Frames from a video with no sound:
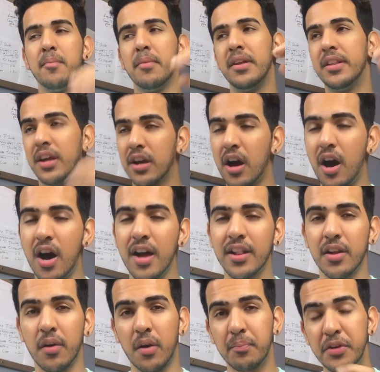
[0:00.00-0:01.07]
But the con,
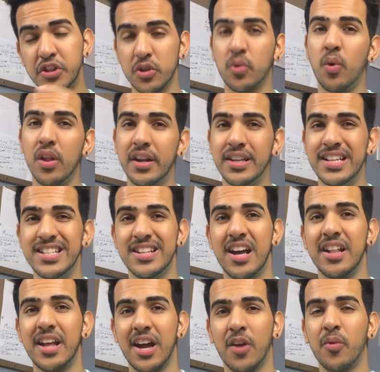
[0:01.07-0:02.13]
the picture quality is
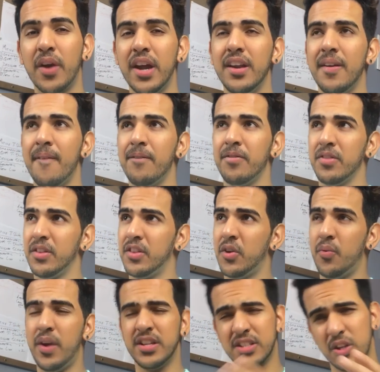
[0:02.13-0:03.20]
not that great, the
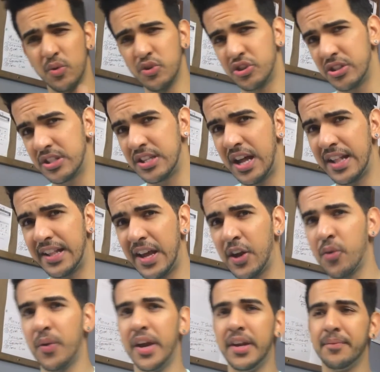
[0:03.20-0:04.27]
resolution's not that
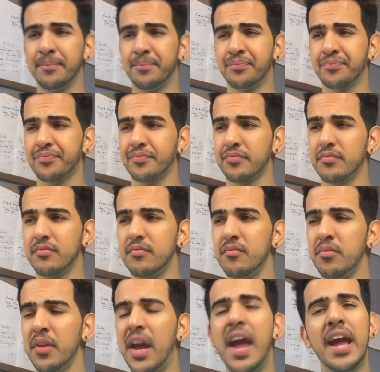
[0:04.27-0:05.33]
great,
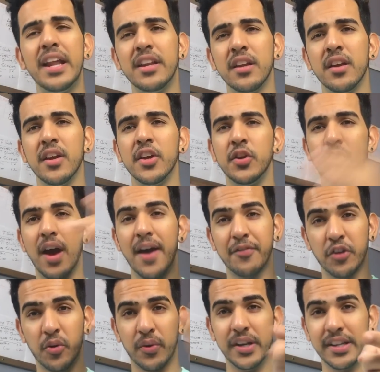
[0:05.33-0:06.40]
and you have
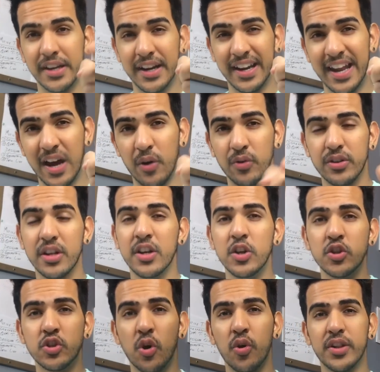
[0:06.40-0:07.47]
to create an account.
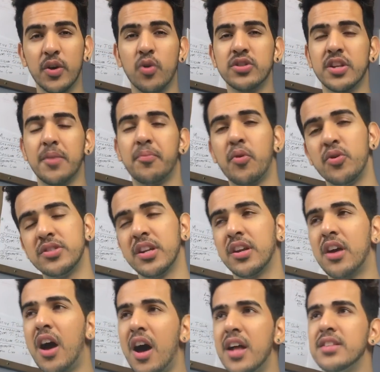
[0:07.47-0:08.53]
So those are the pros and
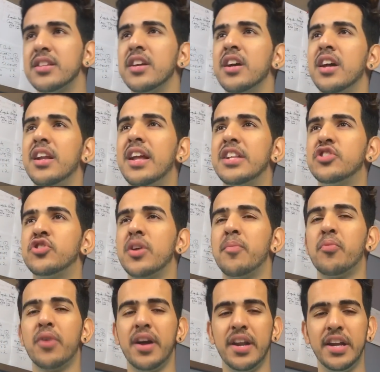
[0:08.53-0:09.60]
cons. Let's
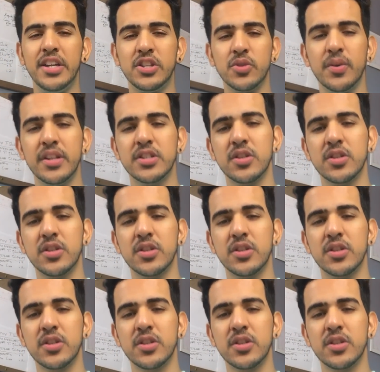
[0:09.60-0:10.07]
jump right into it.